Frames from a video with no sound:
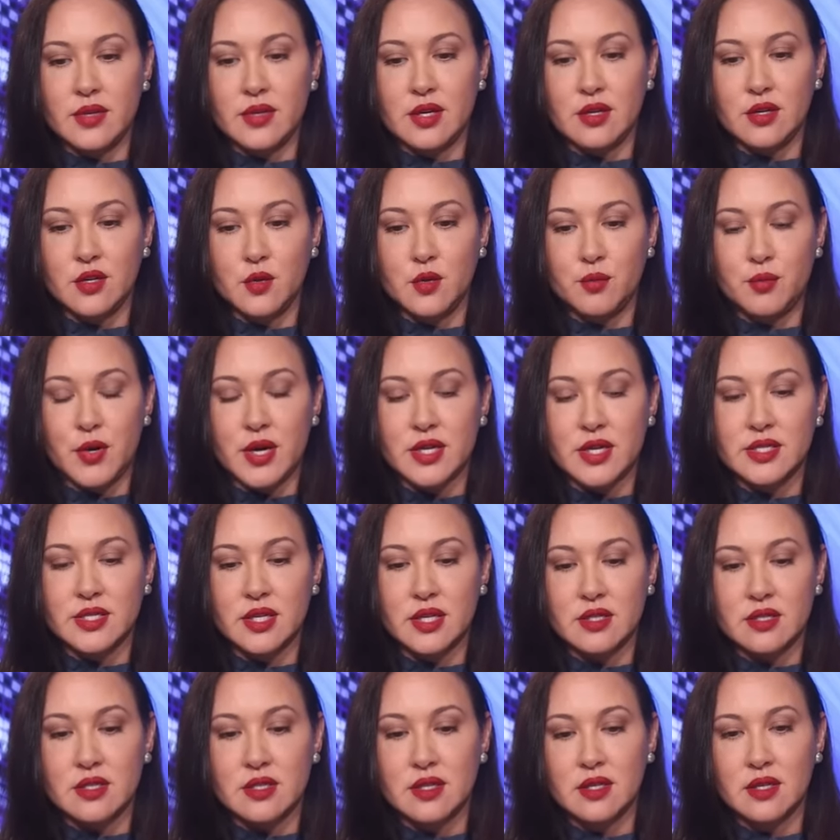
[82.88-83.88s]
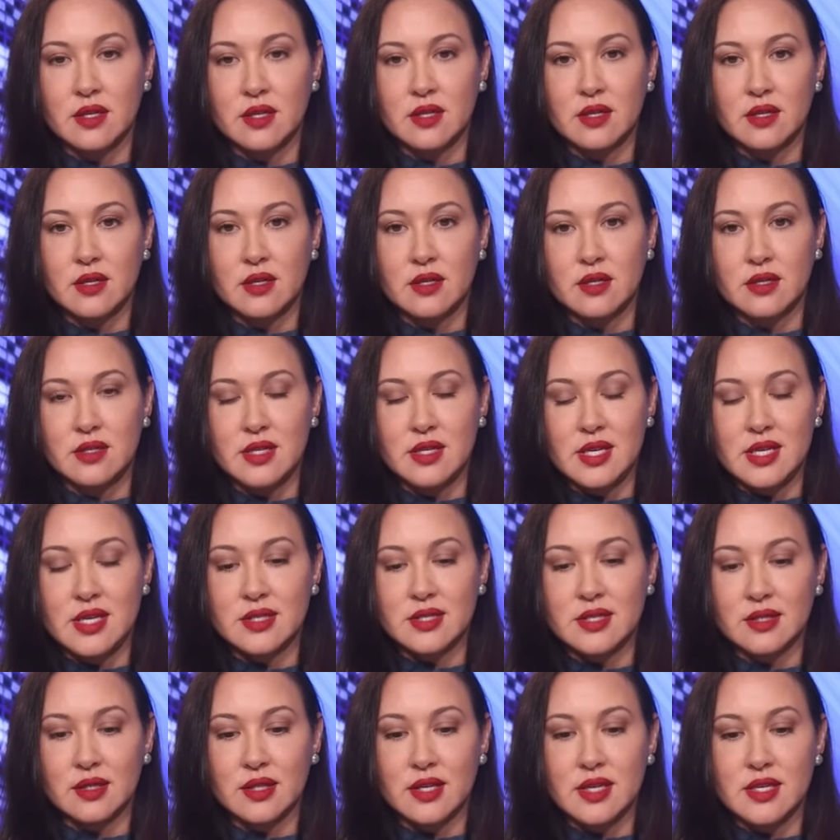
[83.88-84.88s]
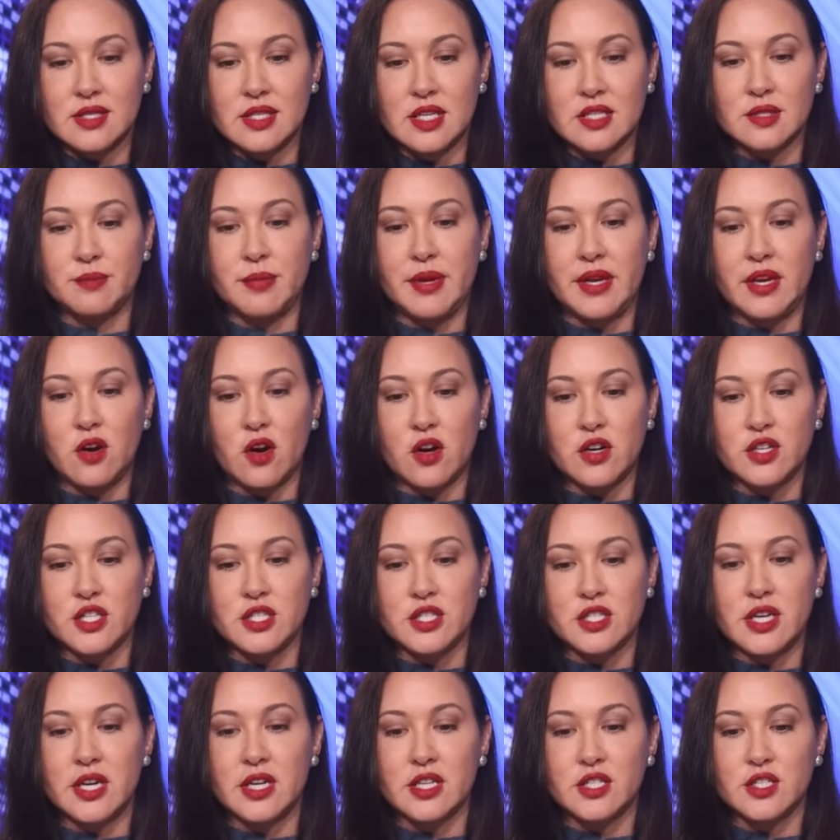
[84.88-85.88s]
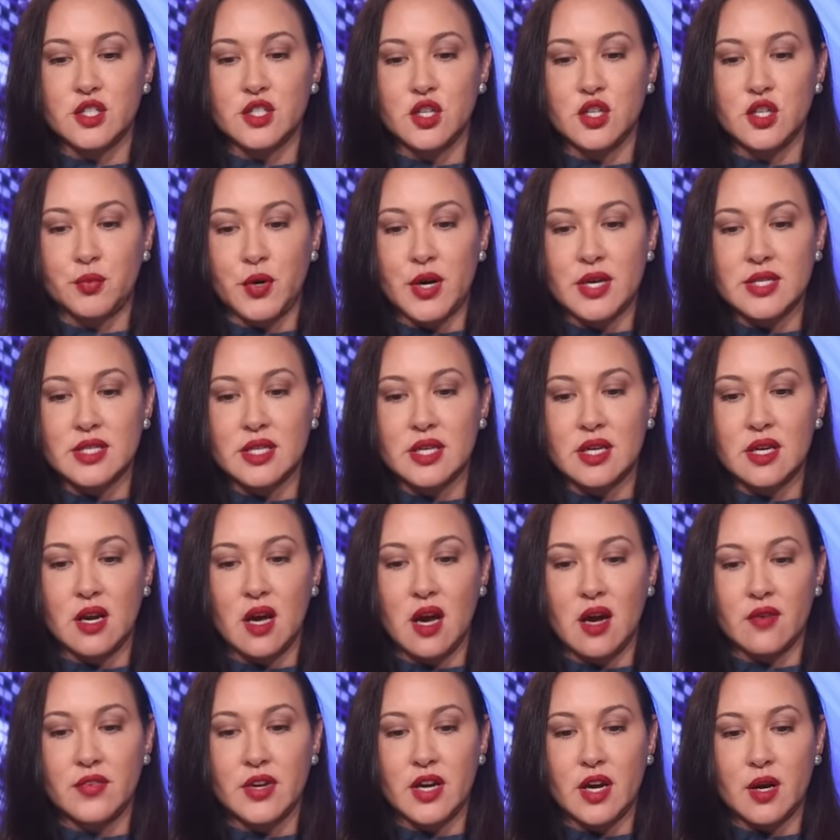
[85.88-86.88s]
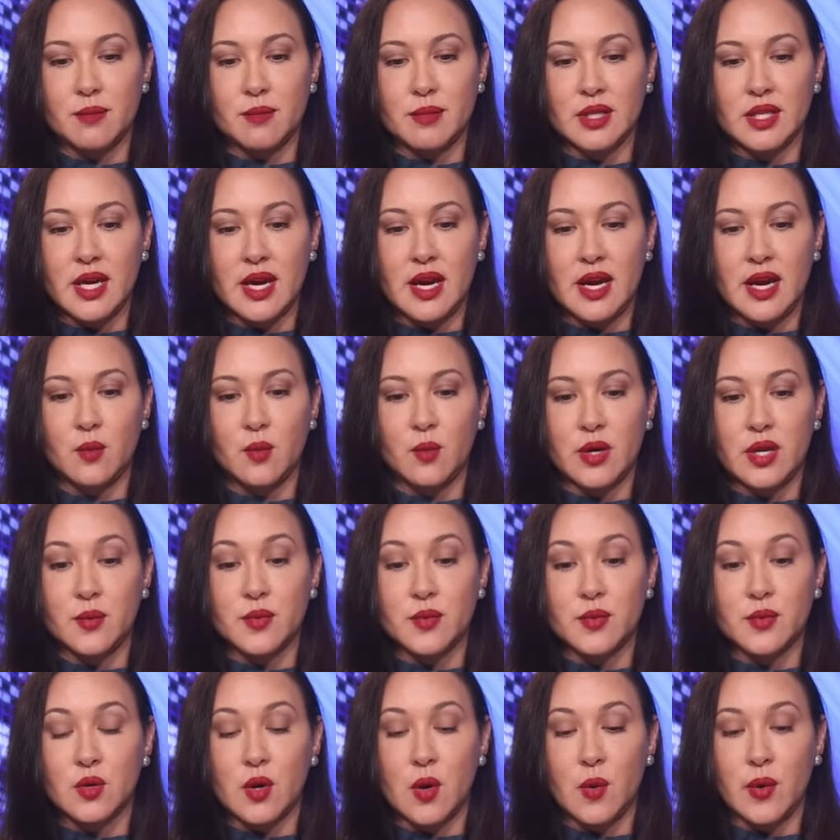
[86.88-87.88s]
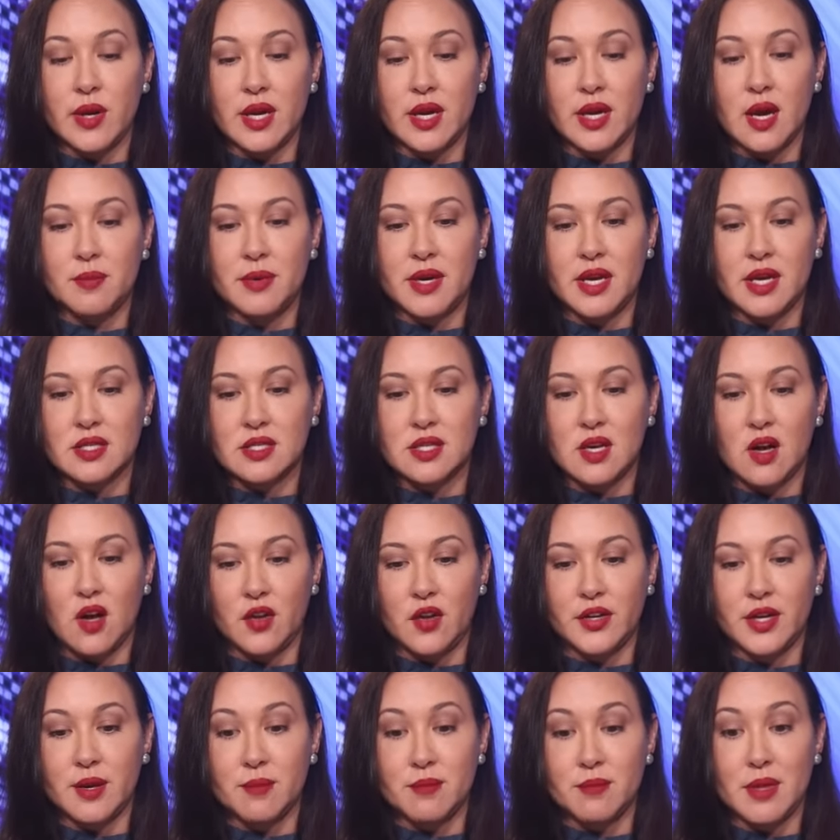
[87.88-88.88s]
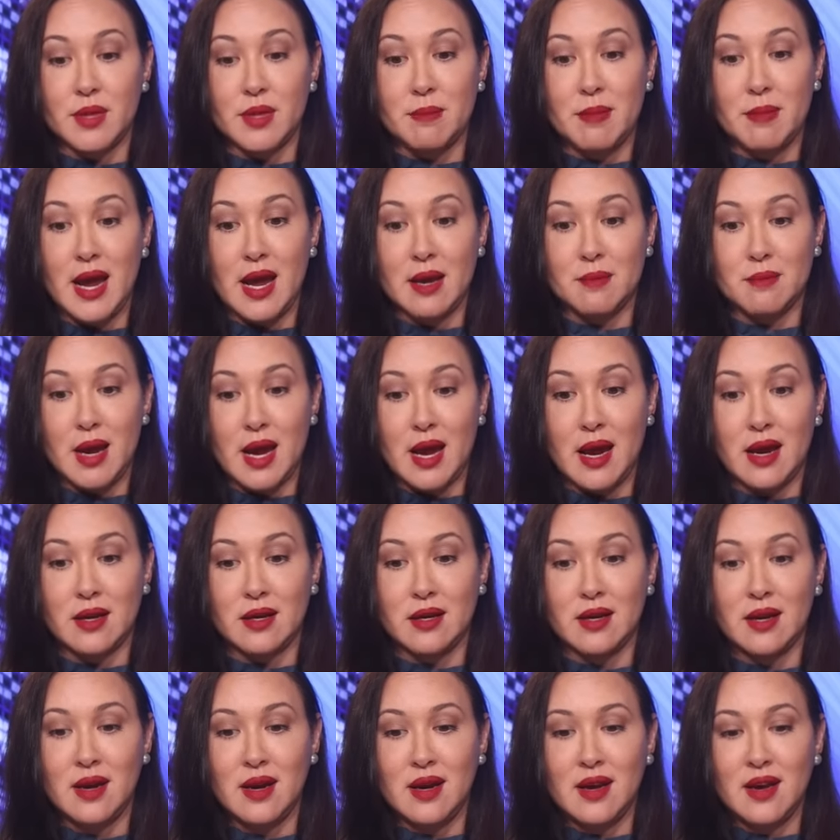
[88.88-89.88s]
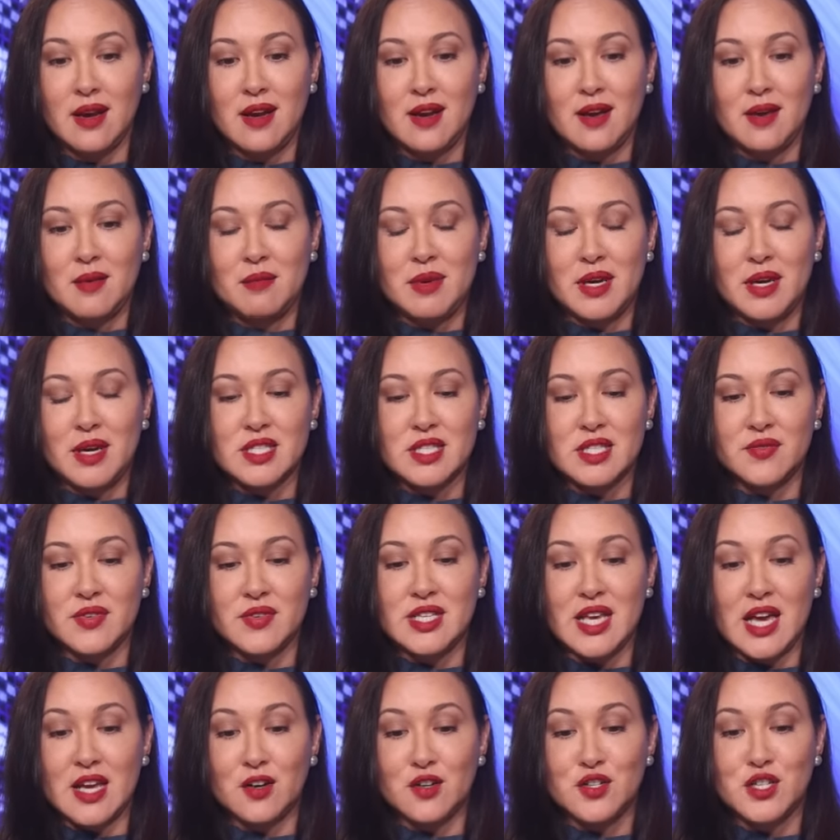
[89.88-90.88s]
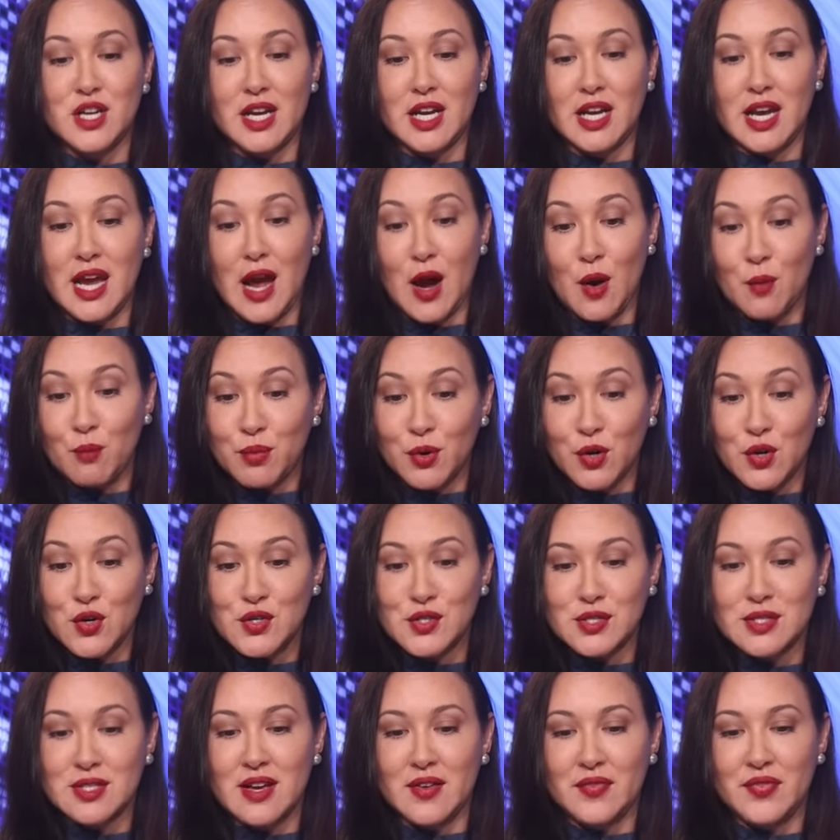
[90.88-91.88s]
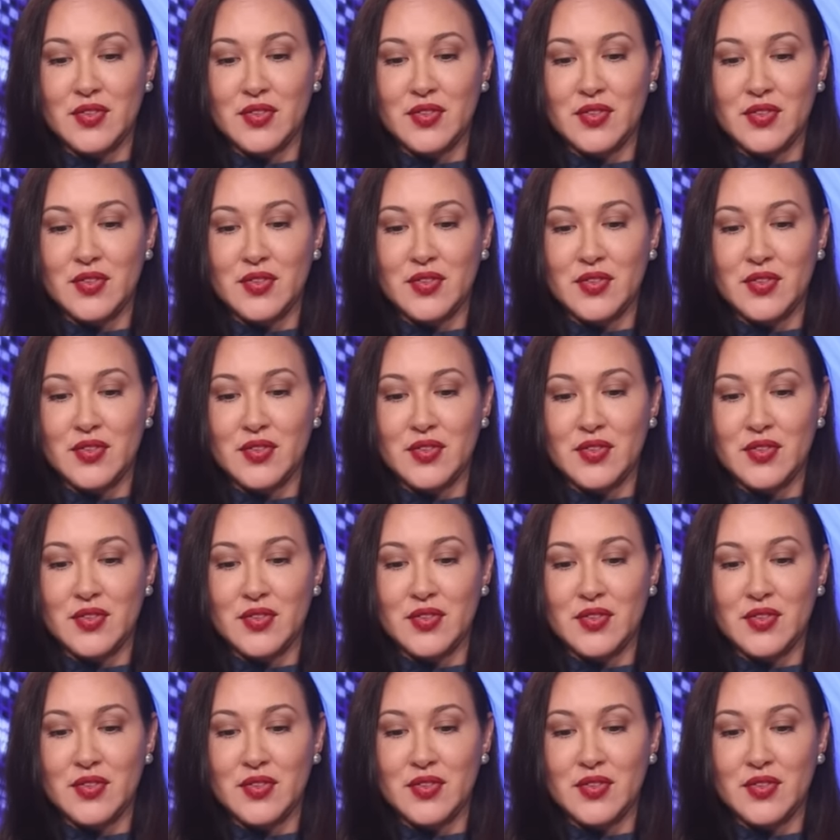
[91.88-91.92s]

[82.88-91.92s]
the new president decently. It says, Meet Argentina's new president, Javier Milei. When he was growing up, kids called him the madman because of his energetic outbursts.